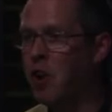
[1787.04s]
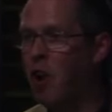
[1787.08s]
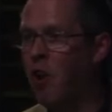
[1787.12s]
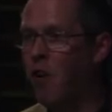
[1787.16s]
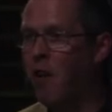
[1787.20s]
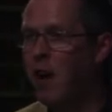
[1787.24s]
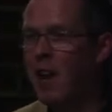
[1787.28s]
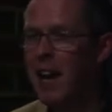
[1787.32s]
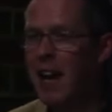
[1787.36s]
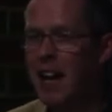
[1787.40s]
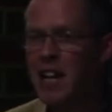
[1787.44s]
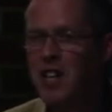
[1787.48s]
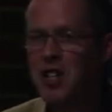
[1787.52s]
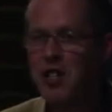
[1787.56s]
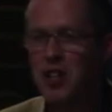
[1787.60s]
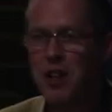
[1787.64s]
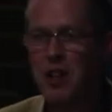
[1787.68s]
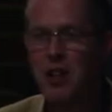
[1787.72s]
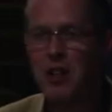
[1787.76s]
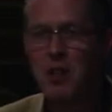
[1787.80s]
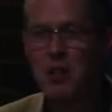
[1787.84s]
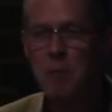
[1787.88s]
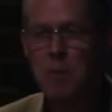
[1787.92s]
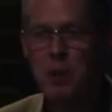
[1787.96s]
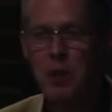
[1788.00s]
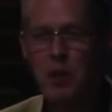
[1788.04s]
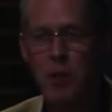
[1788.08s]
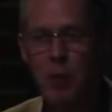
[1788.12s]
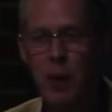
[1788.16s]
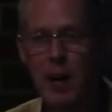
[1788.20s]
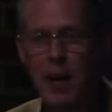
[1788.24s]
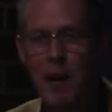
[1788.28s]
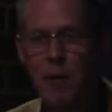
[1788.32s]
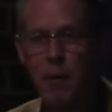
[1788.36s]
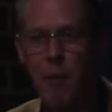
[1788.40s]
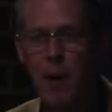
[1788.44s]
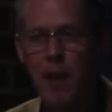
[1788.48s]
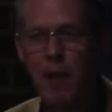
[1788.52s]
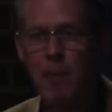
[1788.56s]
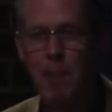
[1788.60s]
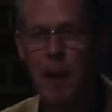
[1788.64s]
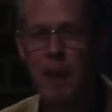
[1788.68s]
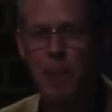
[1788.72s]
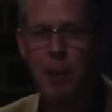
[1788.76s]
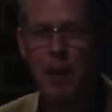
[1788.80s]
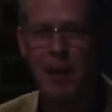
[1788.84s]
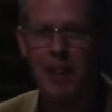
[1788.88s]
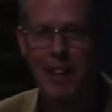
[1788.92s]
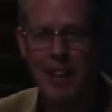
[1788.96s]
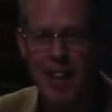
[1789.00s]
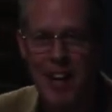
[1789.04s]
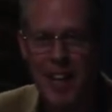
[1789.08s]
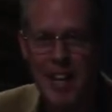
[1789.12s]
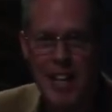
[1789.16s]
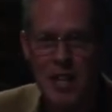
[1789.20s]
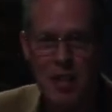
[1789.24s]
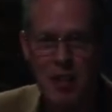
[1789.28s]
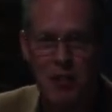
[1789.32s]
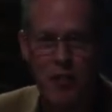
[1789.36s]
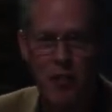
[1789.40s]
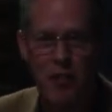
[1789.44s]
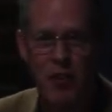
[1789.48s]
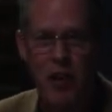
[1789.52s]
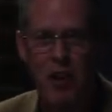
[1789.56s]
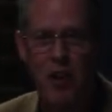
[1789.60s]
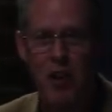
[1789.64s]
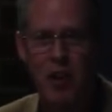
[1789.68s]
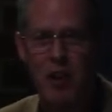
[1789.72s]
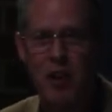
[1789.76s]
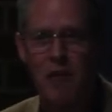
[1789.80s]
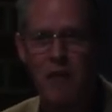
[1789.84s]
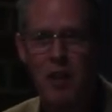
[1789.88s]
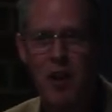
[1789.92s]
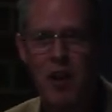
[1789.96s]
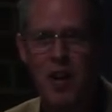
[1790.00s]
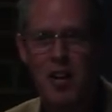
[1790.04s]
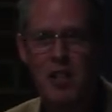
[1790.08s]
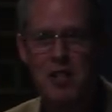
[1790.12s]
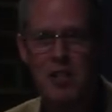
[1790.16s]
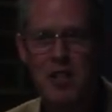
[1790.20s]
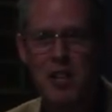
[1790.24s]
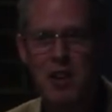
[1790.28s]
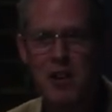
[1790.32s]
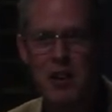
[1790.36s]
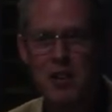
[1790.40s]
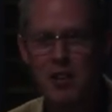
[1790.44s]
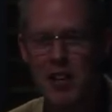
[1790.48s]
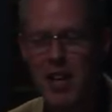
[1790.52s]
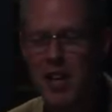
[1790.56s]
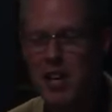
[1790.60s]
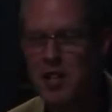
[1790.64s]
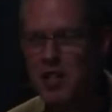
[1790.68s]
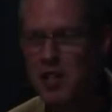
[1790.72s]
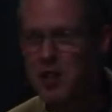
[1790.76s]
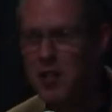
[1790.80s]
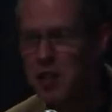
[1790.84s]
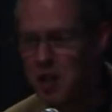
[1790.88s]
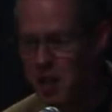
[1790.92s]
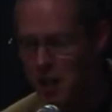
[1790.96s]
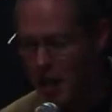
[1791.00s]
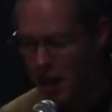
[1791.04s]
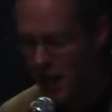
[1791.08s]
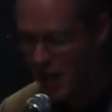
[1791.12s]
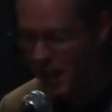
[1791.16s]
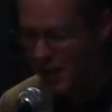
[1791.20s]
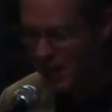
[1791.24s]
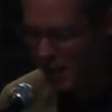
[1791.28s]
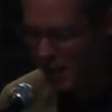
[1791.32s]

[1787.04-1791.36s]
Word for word: correlations between whether people liked curly fries and their intelligence. I